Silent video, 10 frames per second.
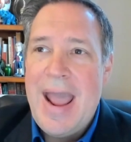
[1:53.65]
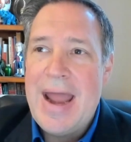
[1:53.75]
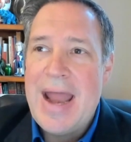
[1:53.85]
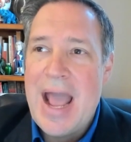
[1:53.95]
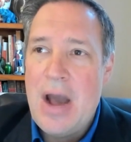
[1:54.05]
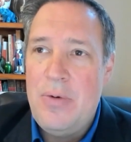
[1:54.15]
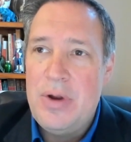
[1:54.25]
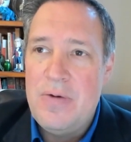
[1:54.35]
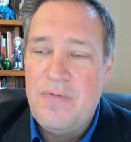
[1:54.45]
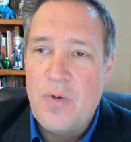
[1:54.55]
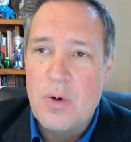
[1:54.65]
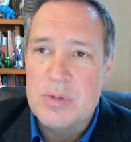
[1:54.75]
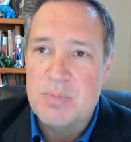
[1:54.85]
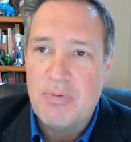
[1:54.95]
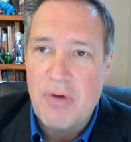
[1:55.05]
and how it
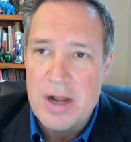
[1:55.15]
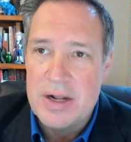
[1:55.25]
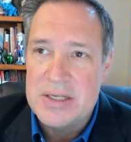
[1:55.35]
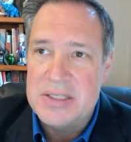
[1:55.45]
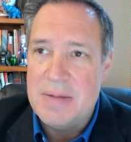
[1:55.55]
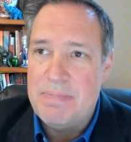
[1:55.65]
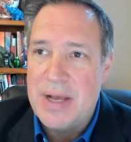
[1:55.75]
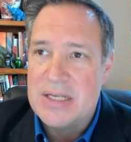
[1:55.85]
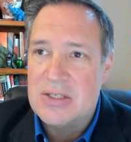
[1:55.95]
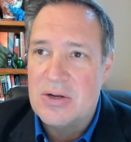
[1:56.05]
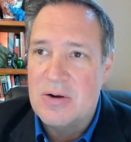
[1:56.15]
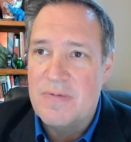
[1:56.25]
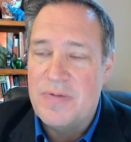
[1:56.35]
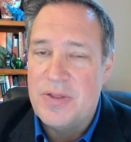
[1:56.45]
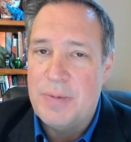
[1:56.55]
informs products that best
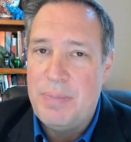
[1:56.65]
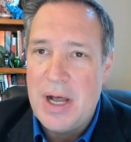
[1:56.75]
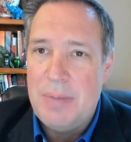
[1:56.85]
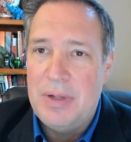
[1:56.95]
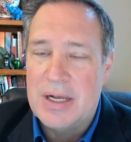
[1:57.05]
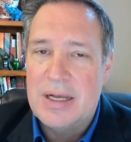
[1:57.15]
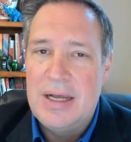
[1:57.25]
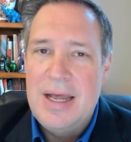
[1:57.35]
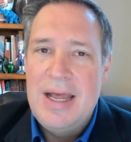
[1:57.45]
serve the public.